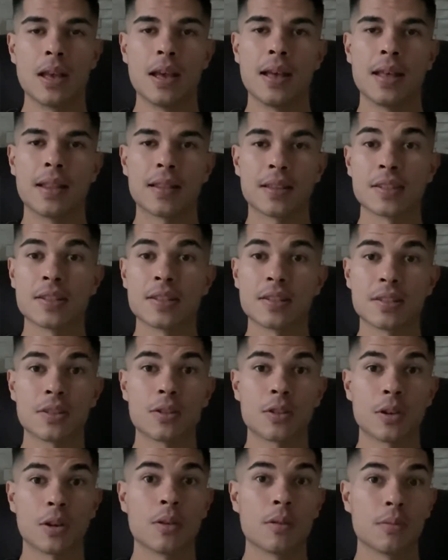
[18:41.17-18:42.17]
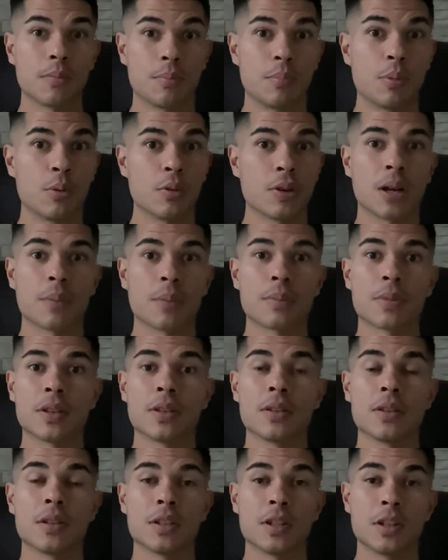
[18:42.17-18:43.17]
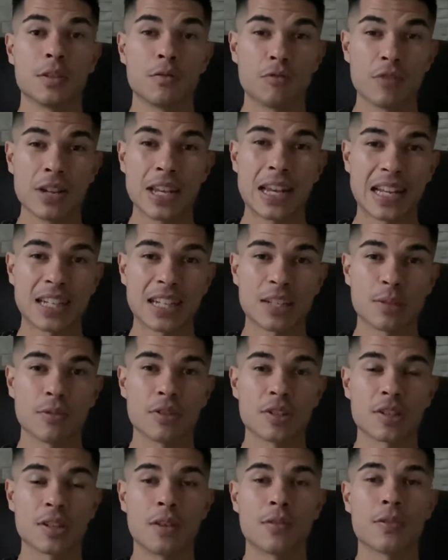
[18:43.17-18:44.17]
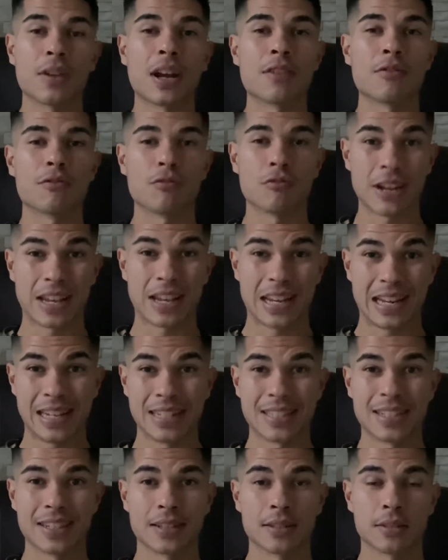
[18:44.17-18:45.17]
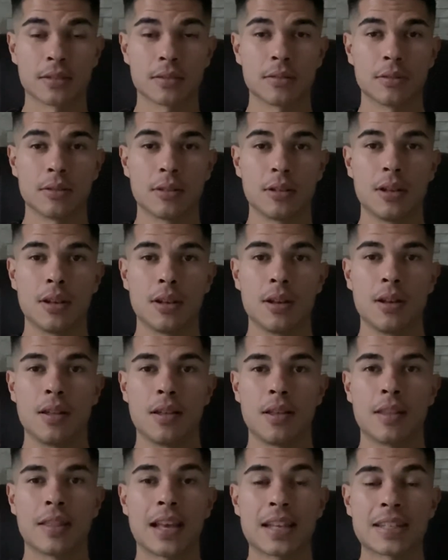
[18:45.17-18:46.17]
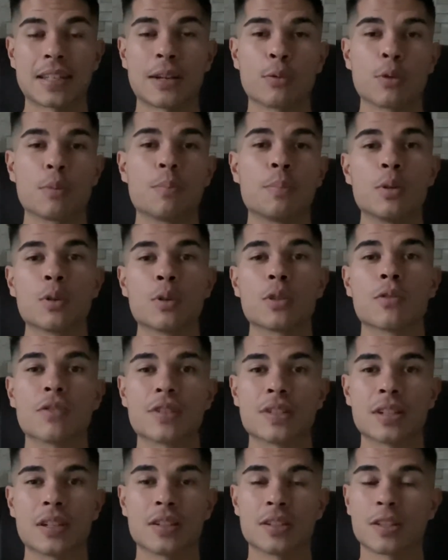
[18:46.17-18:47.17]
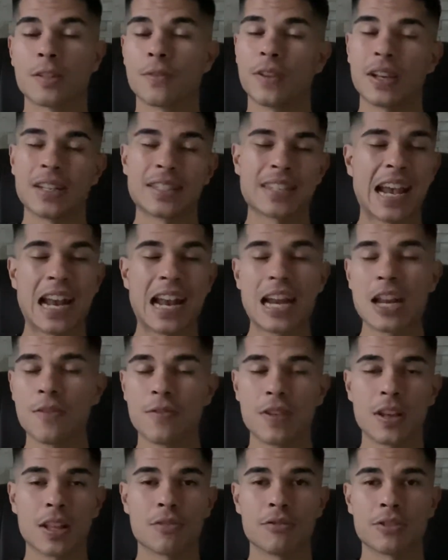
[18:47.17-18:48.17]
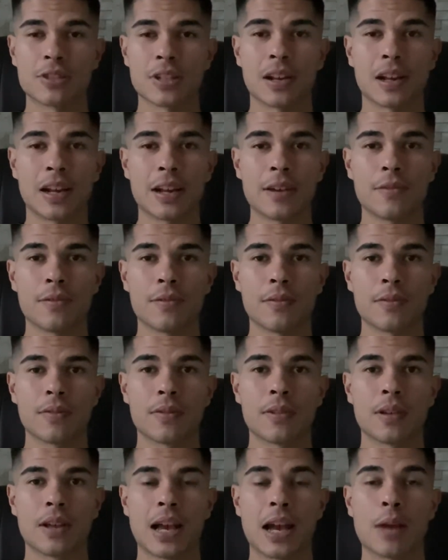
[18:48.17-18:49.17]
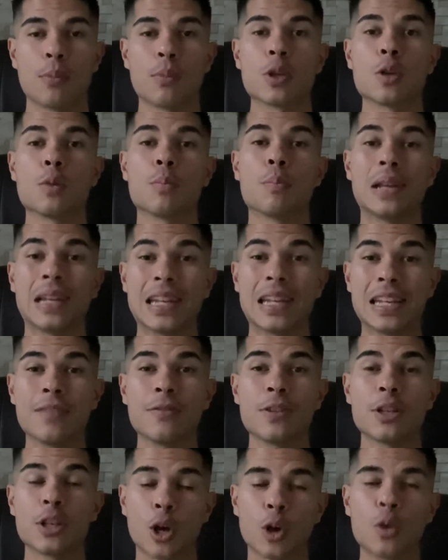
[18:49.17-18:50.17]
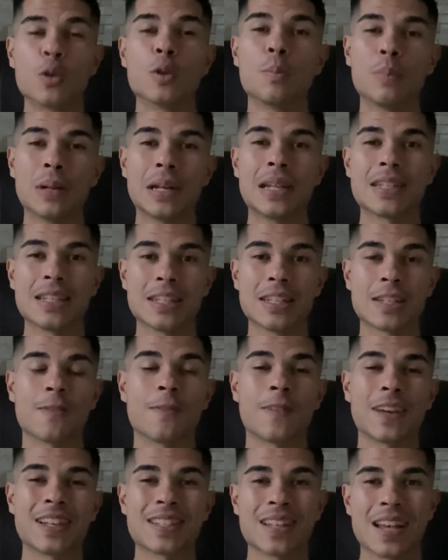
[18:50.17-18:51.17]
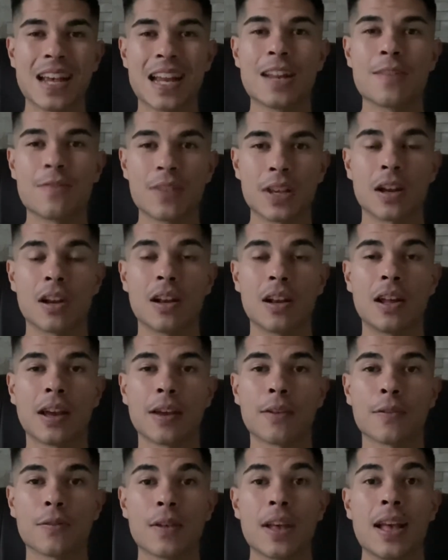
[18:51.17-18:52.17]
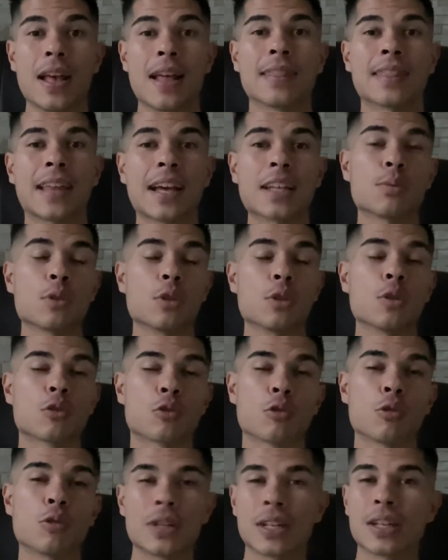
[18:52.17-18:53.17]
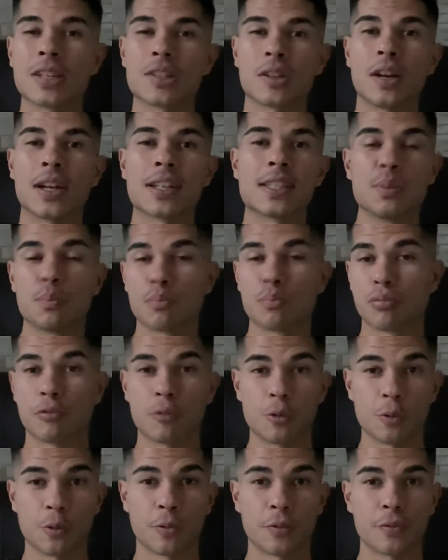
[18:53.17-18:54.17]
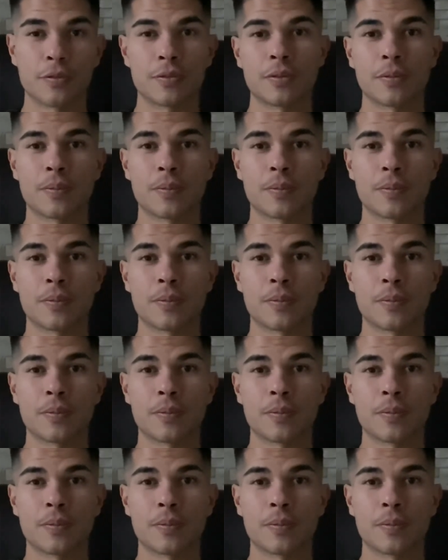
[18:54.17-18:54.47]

This is, building up the reconnecting with yourself and regulating. That's how we build a resilience to face anything there is in life. And when you believe in your own ability to face anything in life, that's when you're truly anxiety proof.